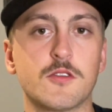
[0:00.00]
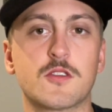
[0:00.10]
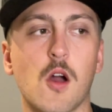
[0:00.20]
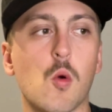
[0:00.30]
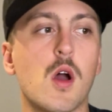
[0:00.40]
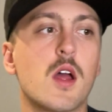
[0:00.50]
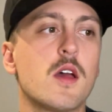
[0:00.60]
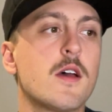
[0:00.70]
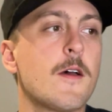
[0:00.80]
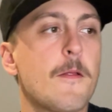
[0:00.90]
So
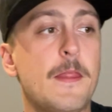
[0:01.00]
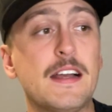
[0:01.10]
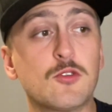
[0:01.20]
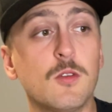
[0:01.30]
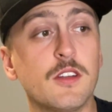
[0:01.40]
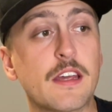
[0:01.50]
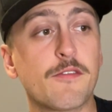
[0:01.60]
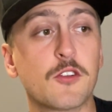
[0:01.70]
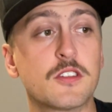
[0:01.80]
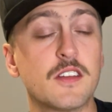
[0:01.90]
that's really
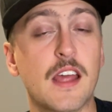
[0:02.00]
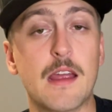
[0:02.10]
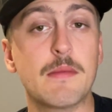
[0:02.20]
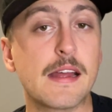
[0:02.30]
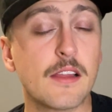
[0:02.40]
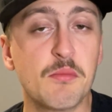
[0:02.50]
it for today, man.